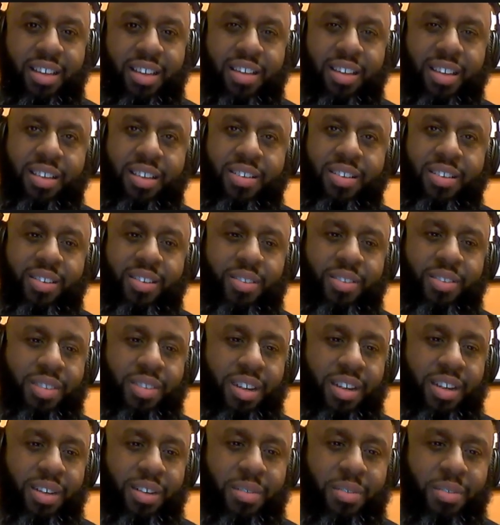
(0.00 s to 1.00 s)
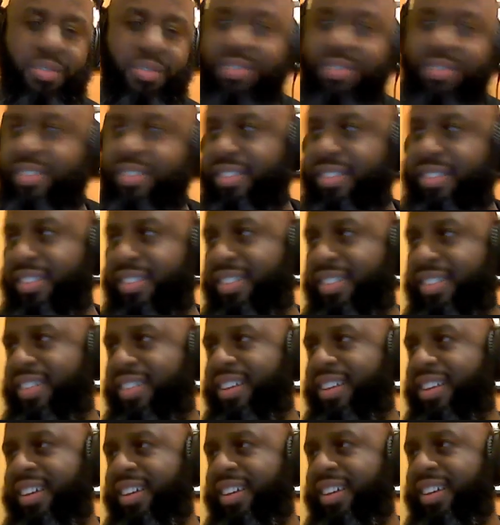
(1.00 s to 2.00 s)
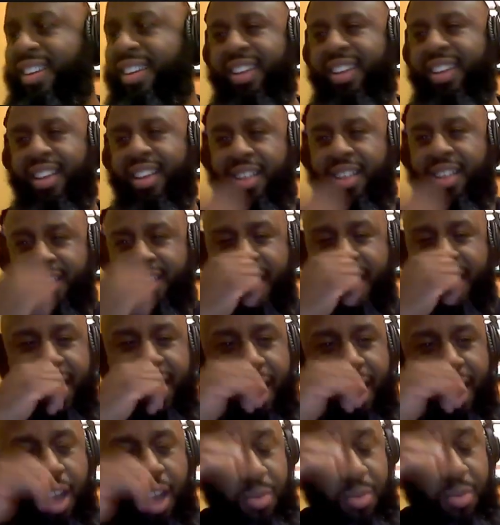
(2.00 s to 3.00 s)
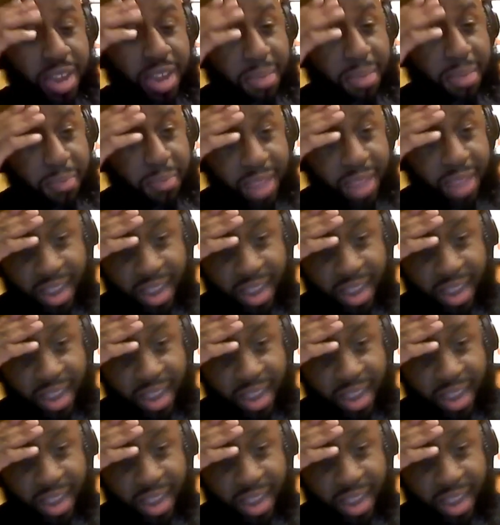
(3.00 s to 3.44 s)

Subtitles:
Oh no. Thank God we didn't bet